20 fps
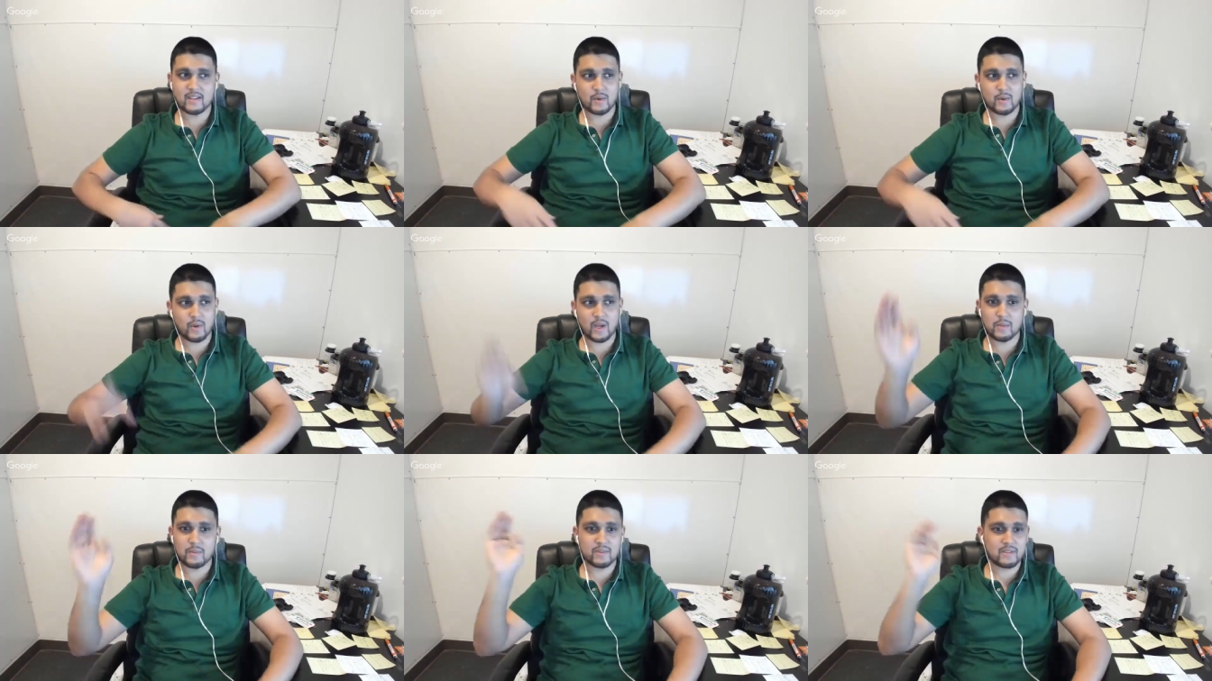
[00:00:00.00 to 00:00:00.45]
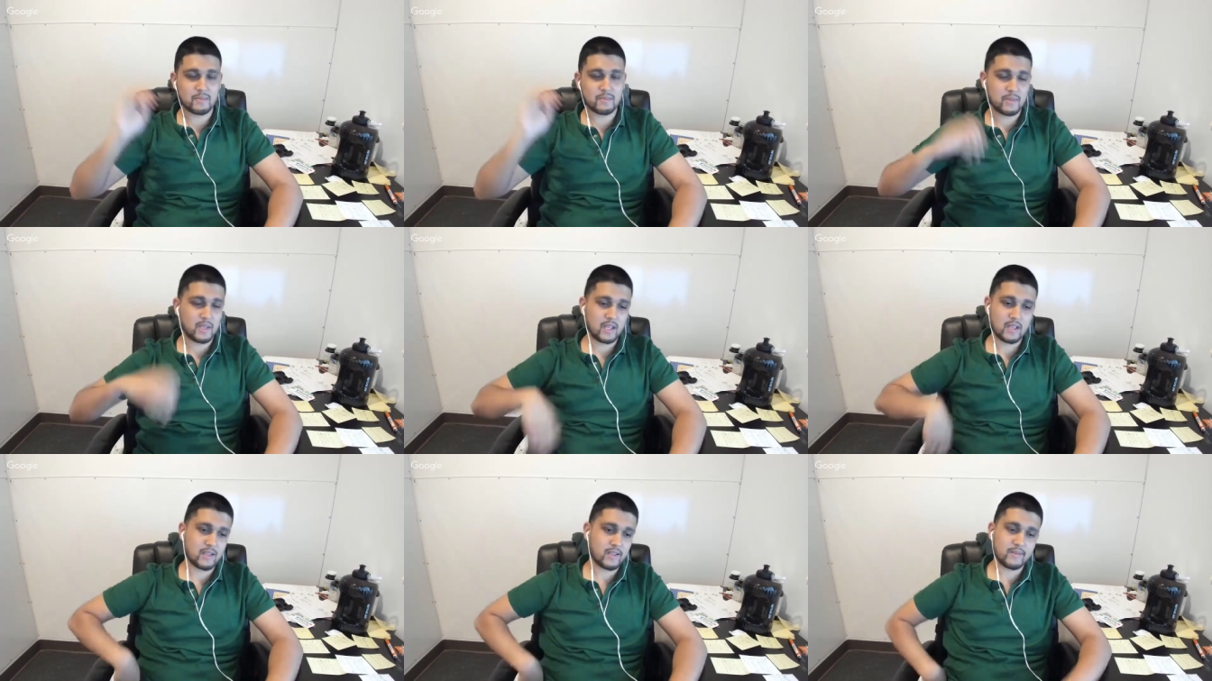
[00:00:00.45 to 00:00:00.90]
and they were able to
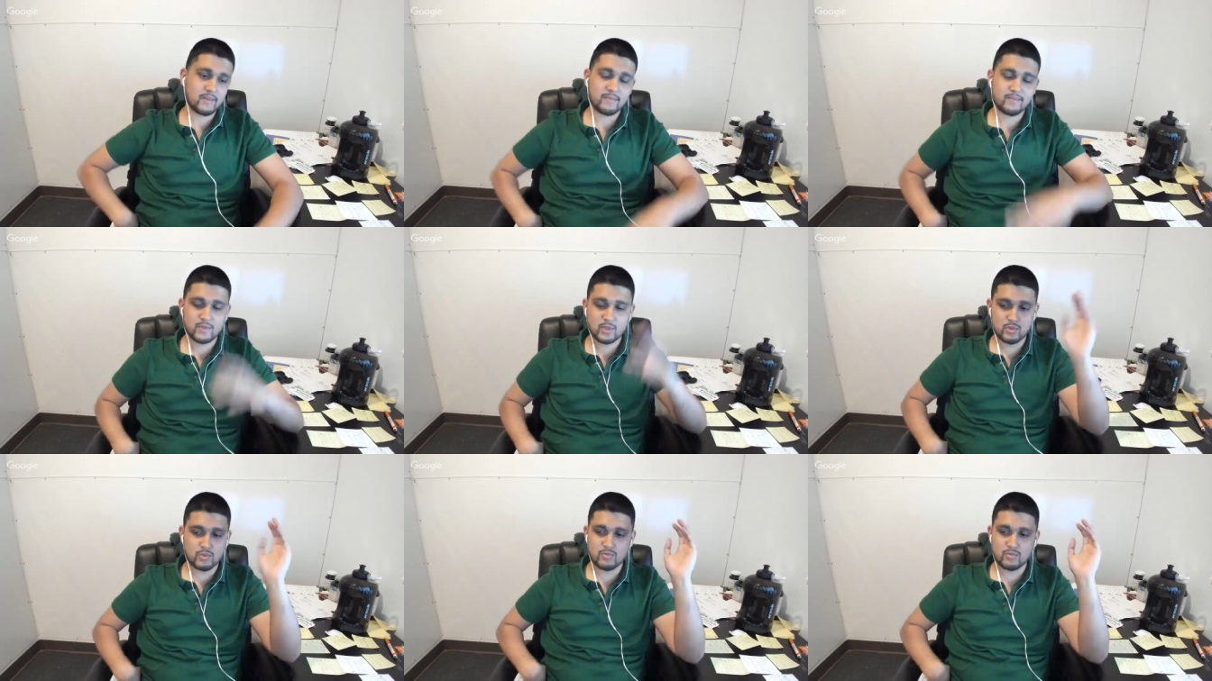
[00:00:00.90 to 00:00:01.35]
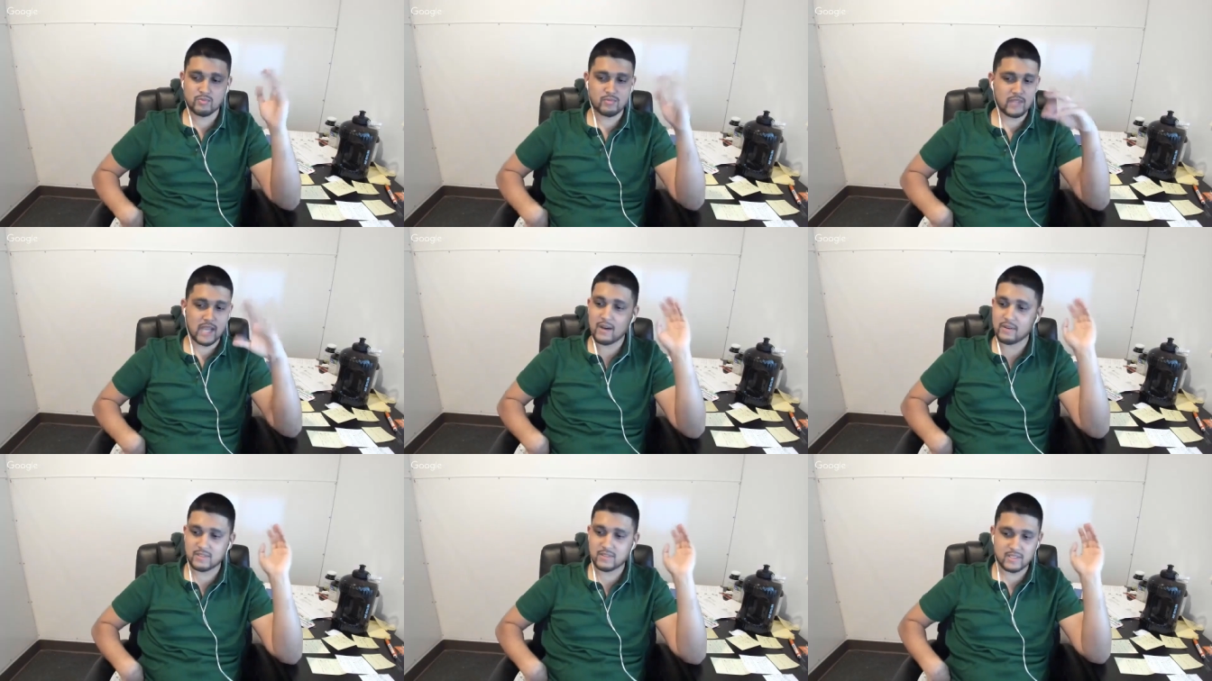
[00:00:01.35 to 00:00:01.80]
make like
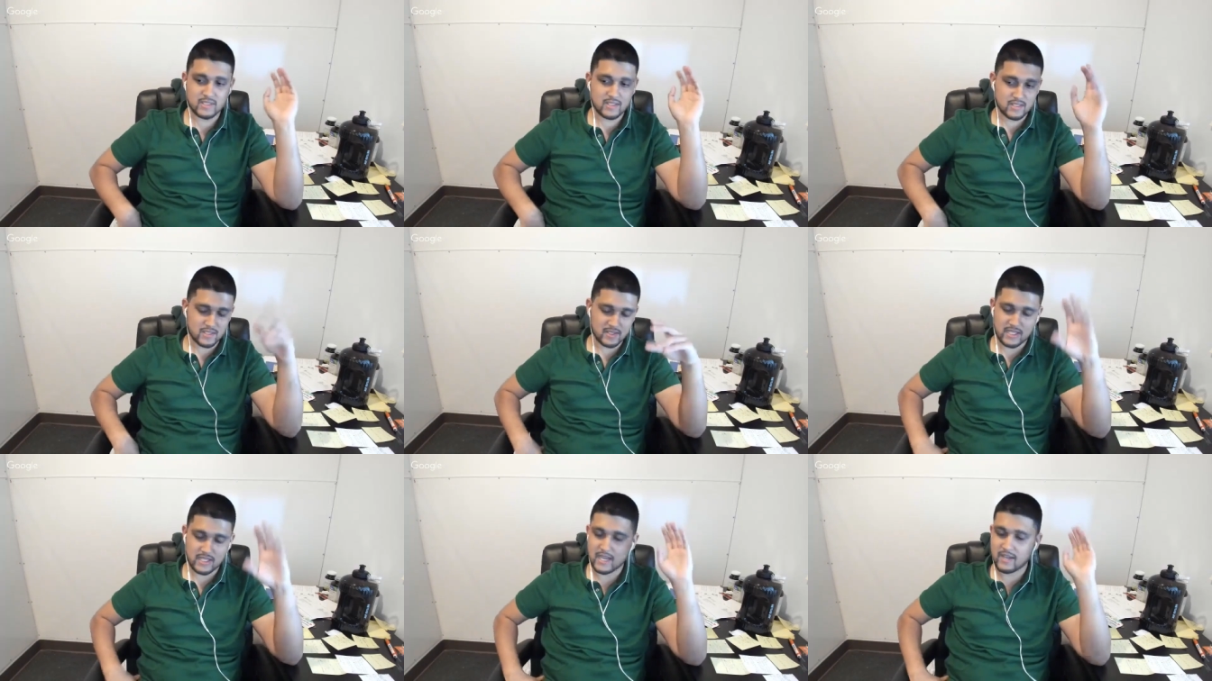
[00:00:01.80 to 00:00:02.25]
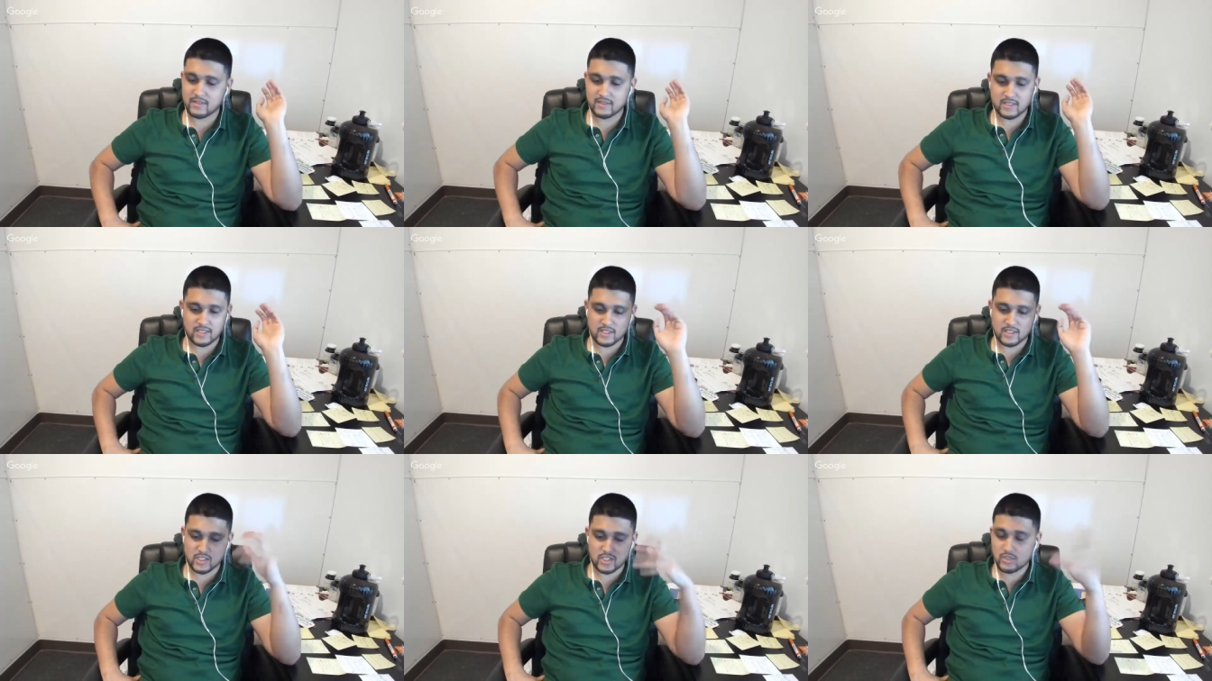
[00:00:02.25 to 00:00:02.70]
thousands and
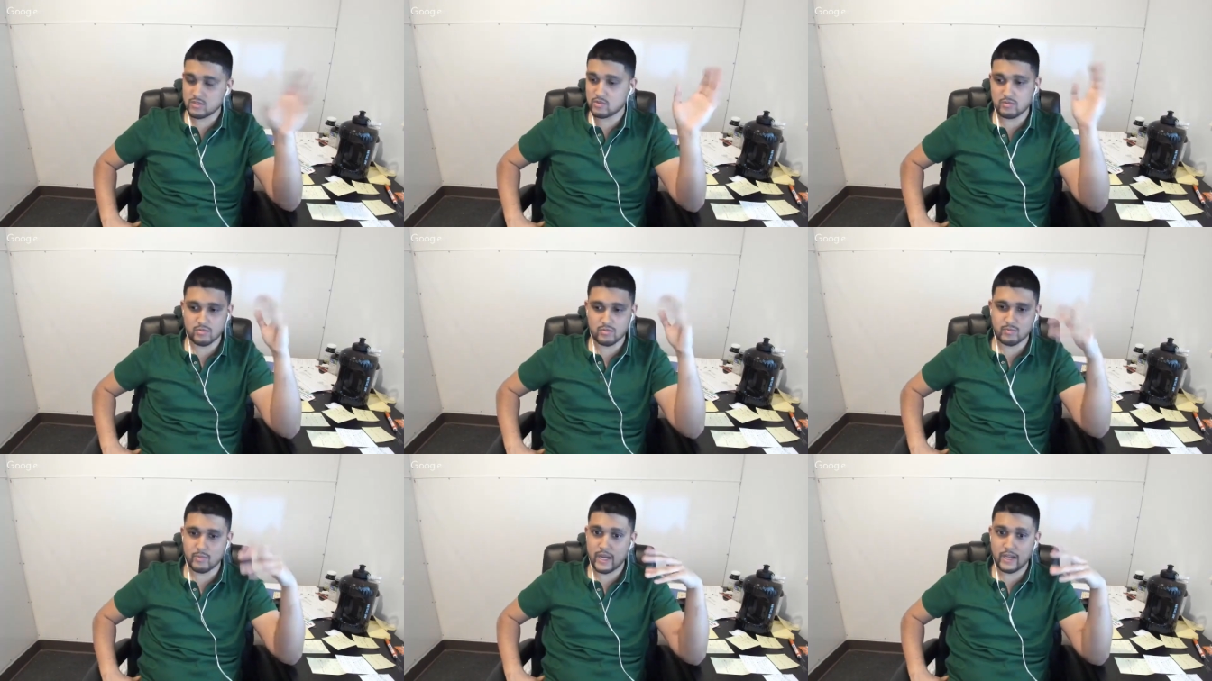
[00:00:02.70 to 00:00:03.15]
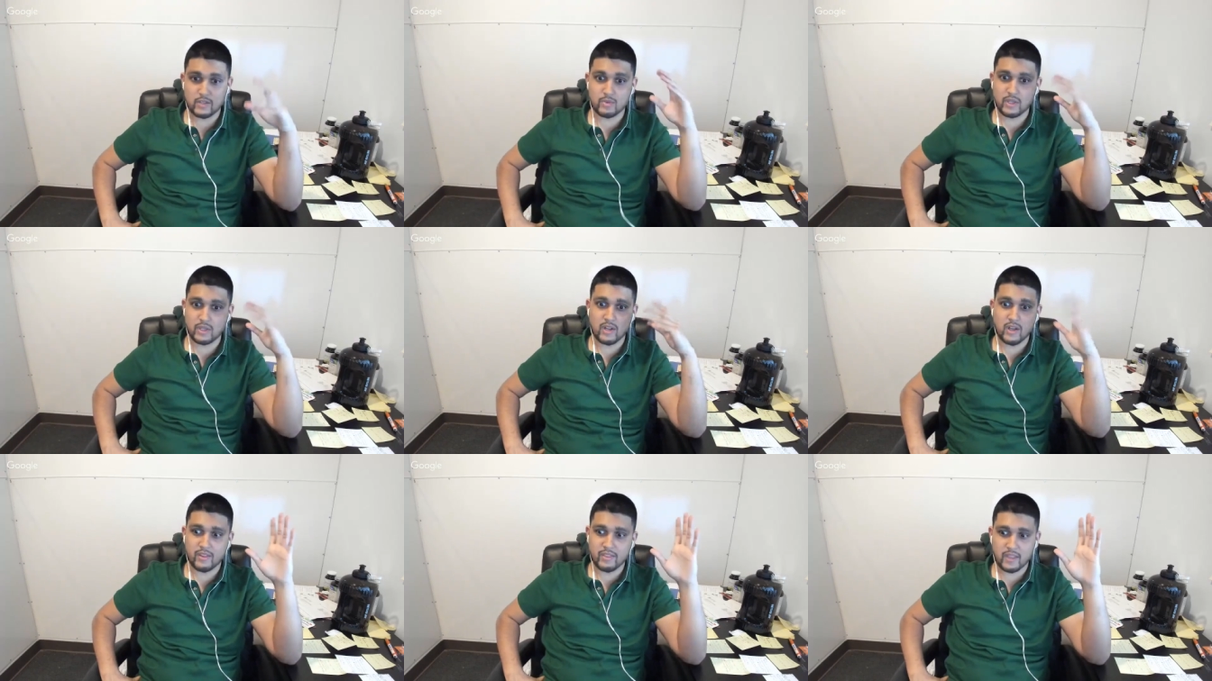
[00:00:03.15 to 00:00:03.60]
thousands just by
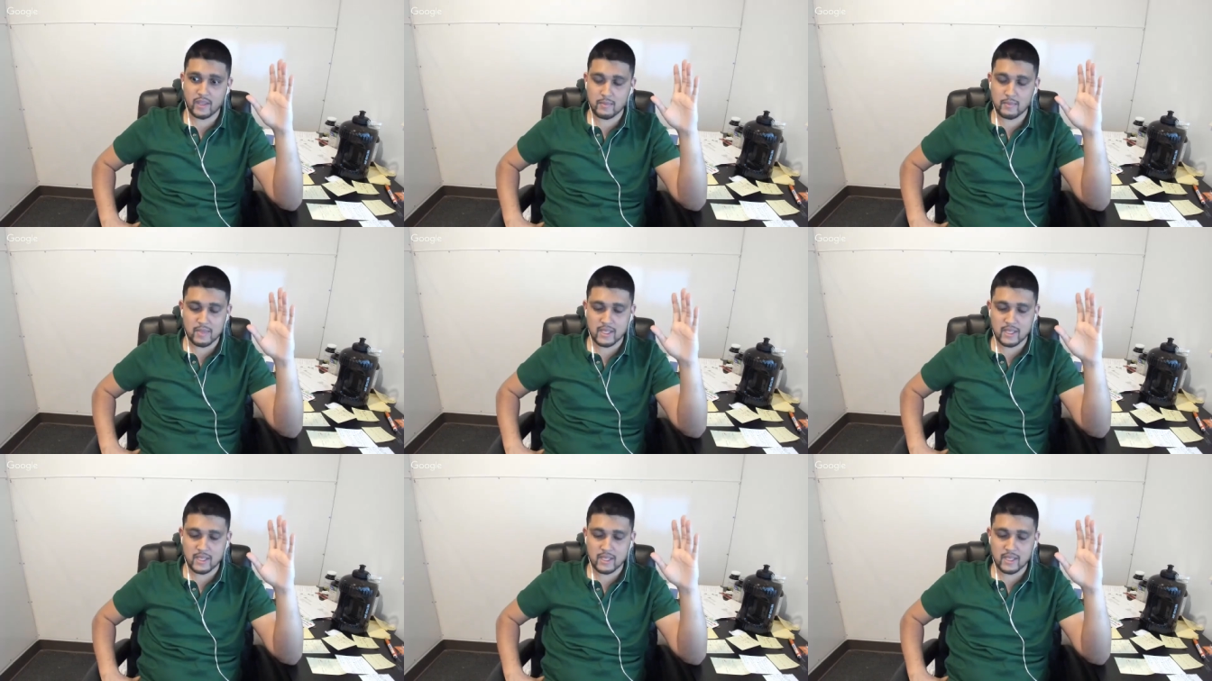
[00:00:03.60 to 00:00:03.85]
doing nothing,